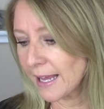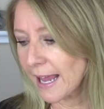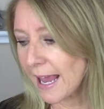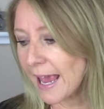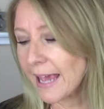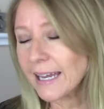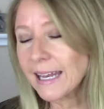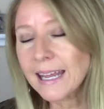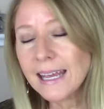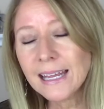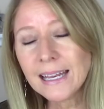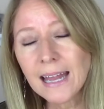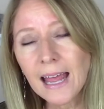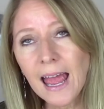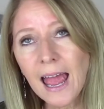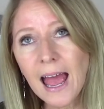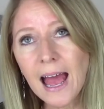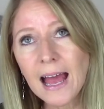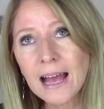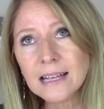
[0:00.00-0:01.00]
and it
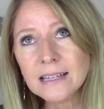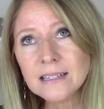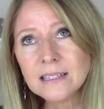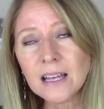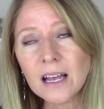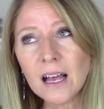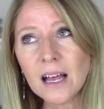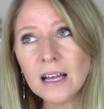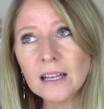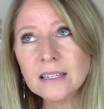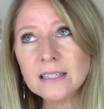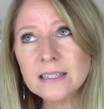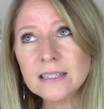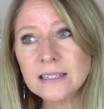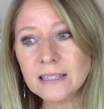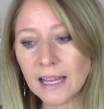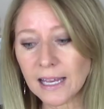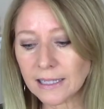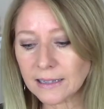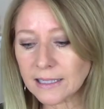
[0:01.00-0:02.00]
has a
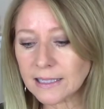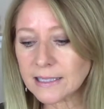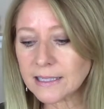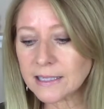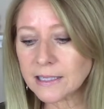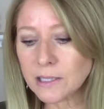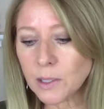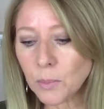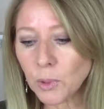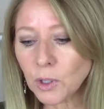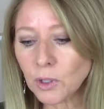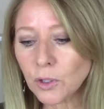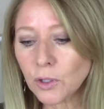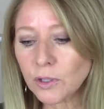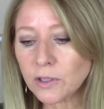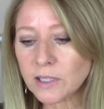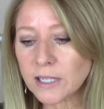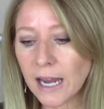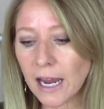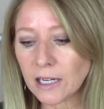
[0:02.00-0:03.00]
slightly
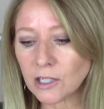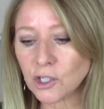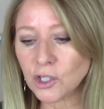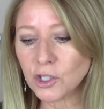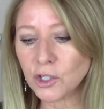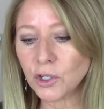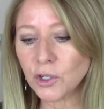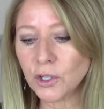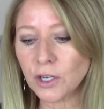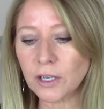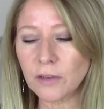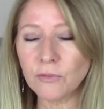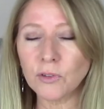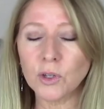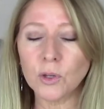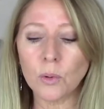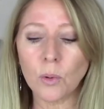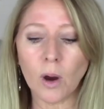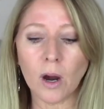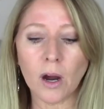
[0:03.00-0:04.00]
similar texture if
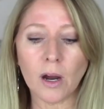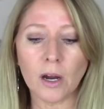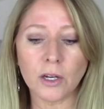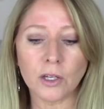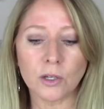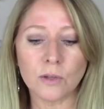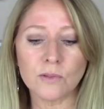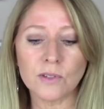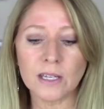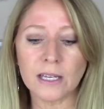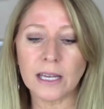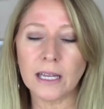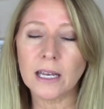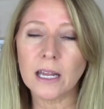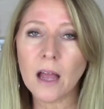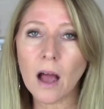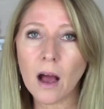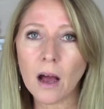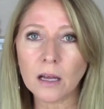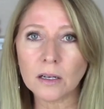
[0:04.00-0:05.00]
you are using
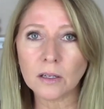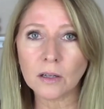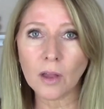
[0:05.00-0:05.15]
any Hada